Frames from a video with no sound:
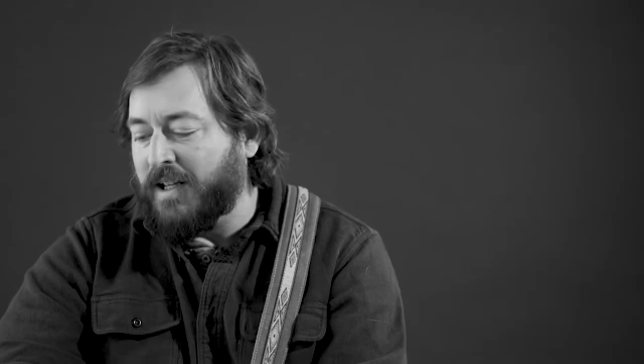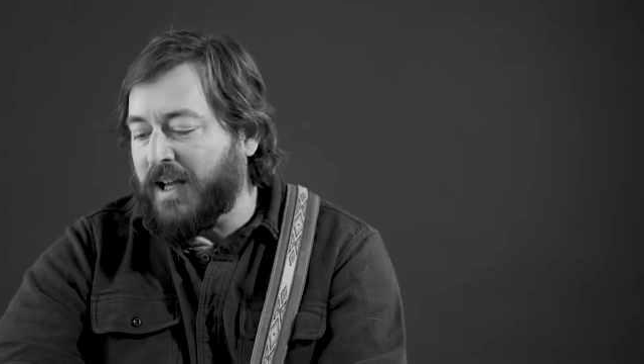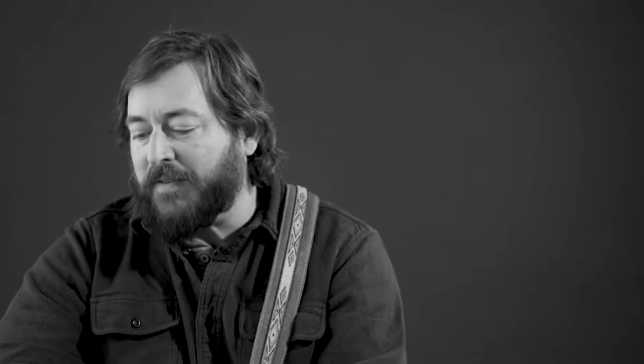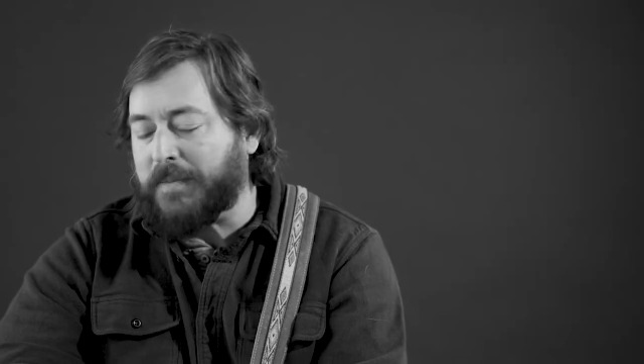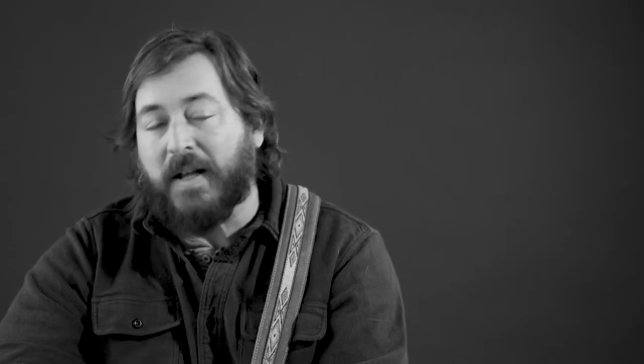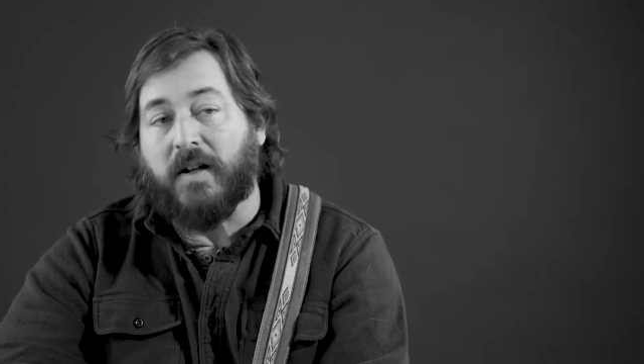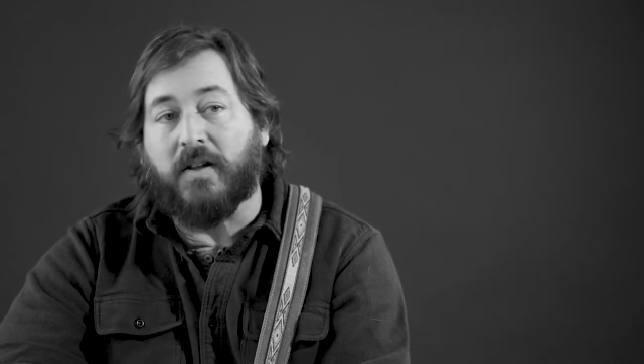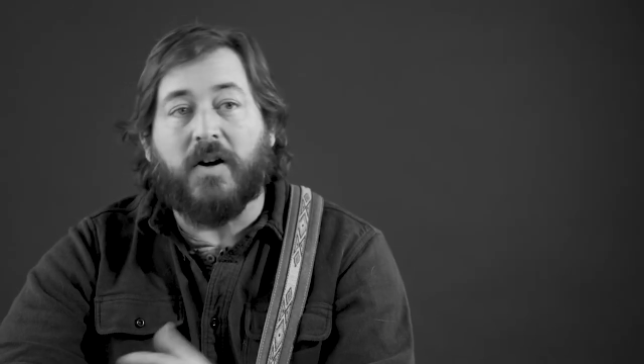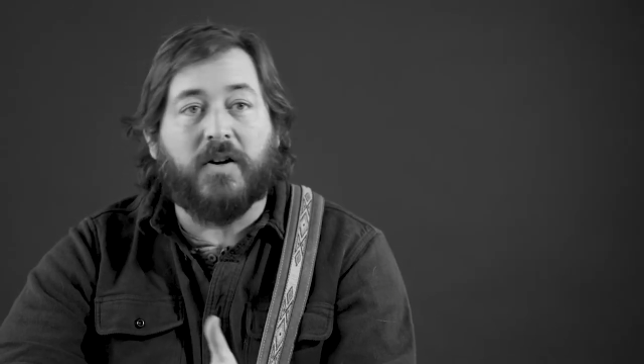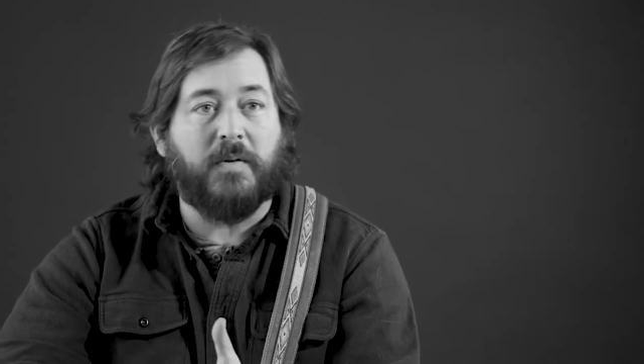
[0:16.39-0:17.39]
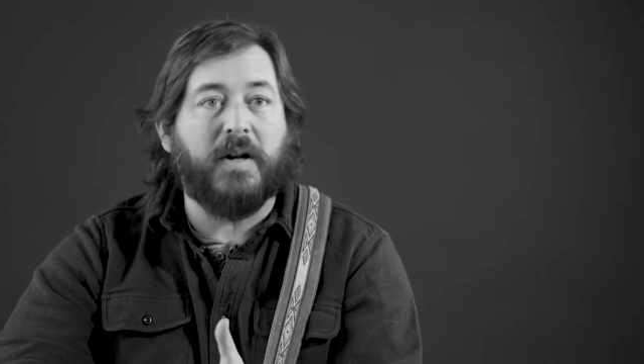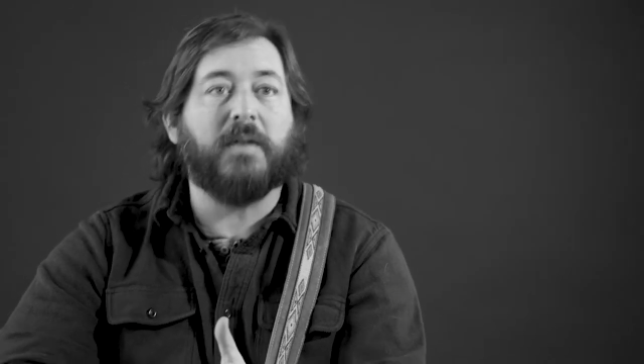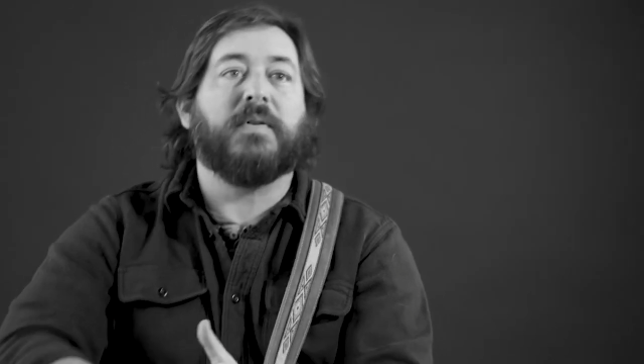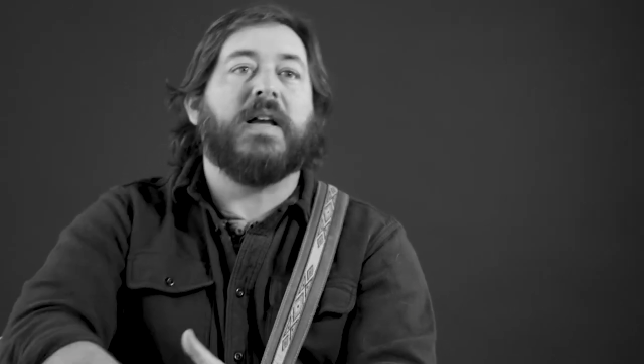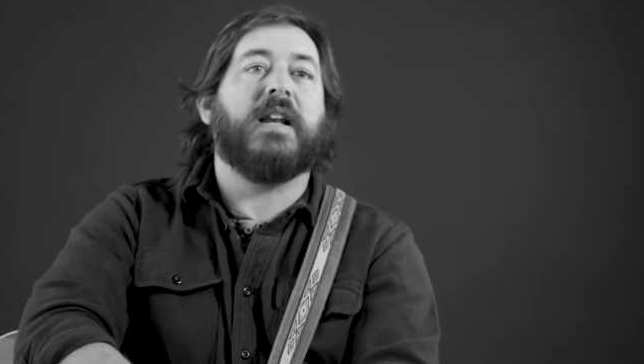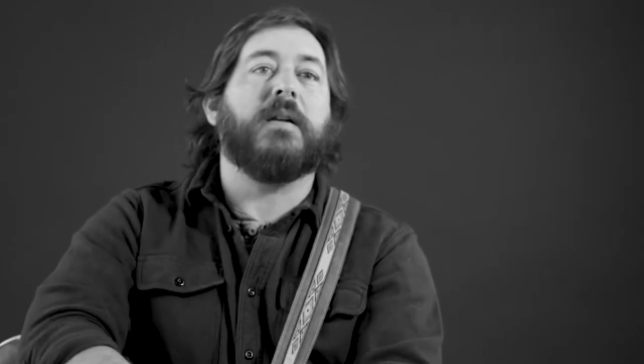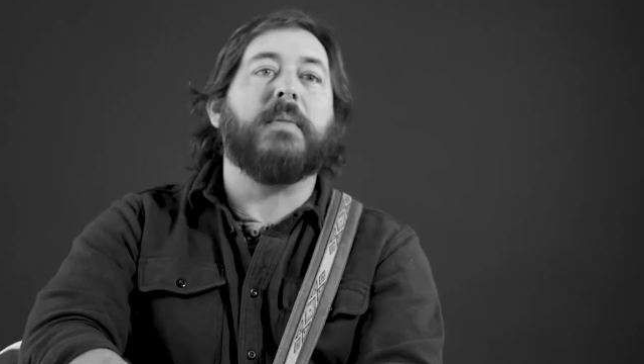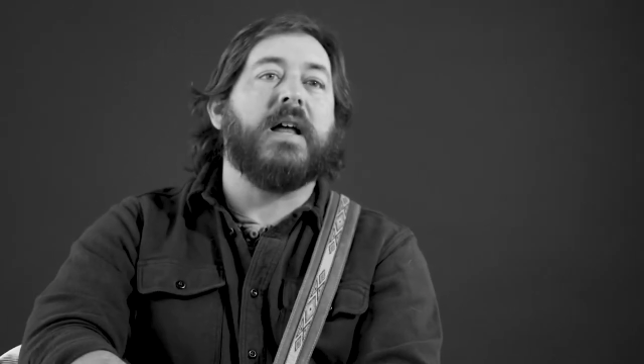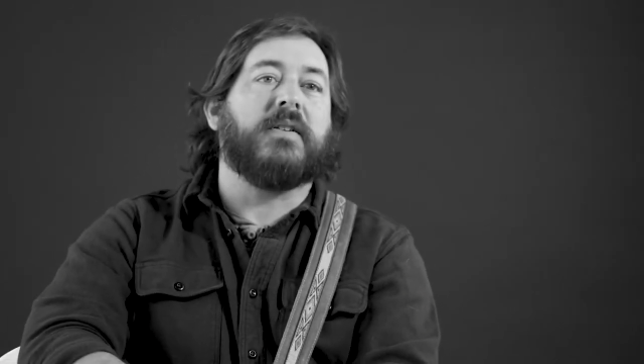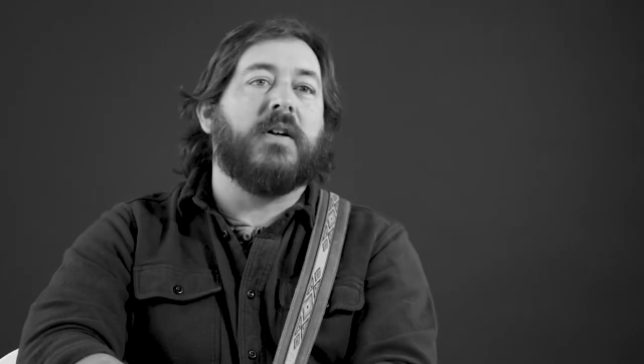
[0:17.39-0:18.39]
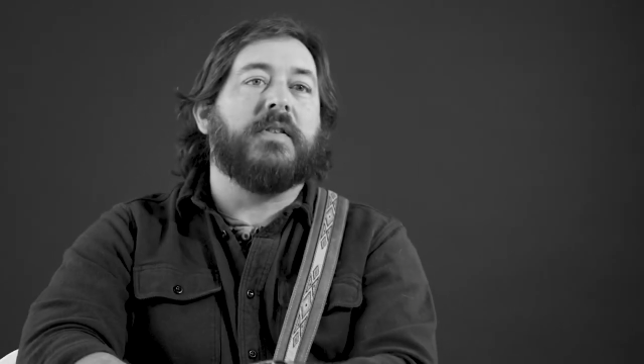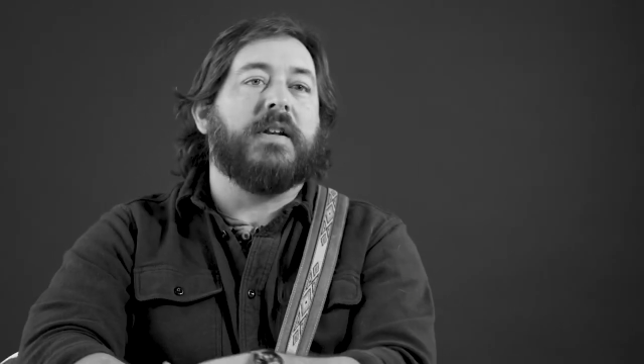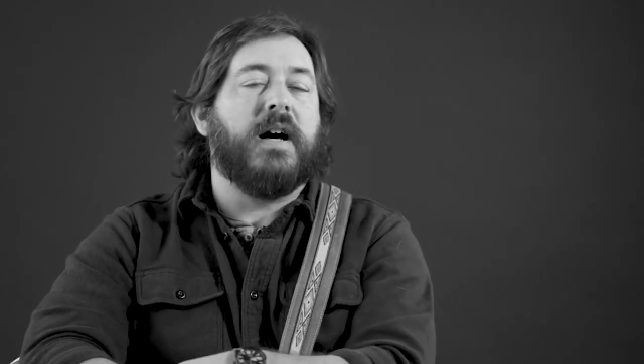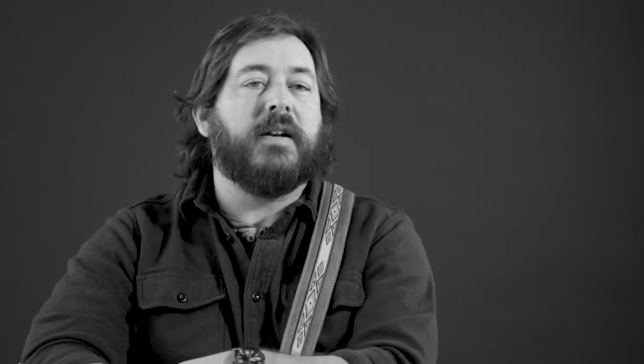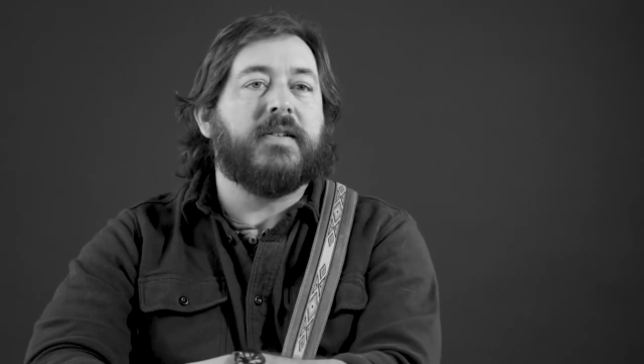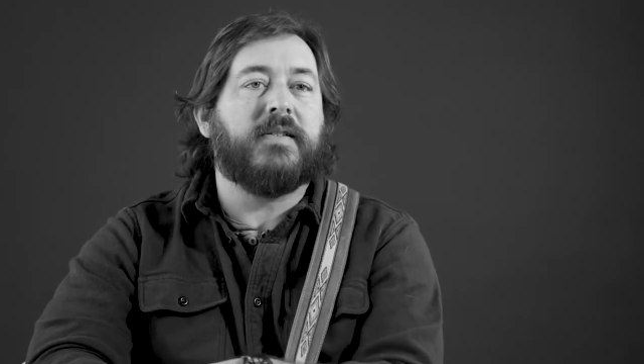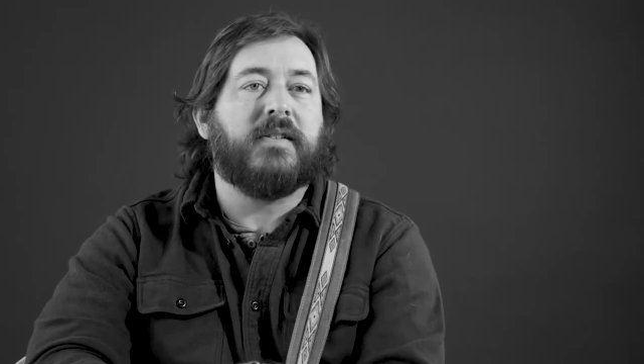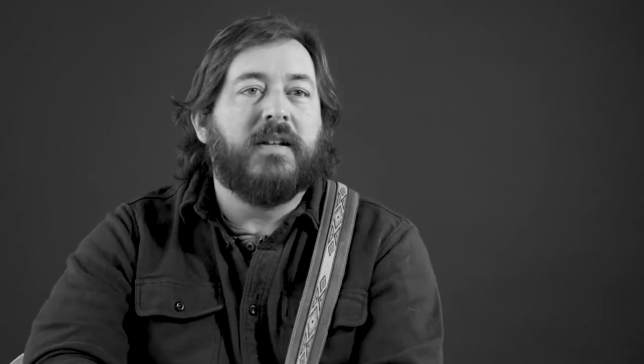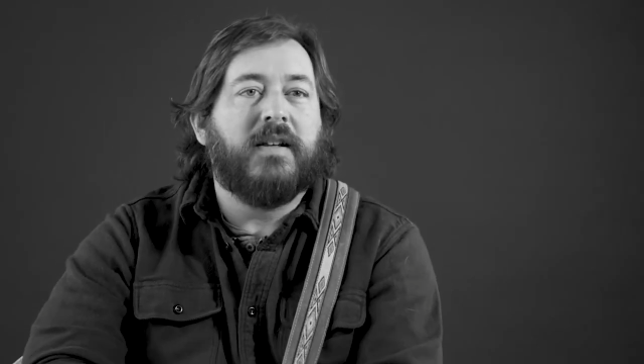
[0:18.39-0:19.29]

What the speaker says: I've spent a long career playing in a band called The Nadas,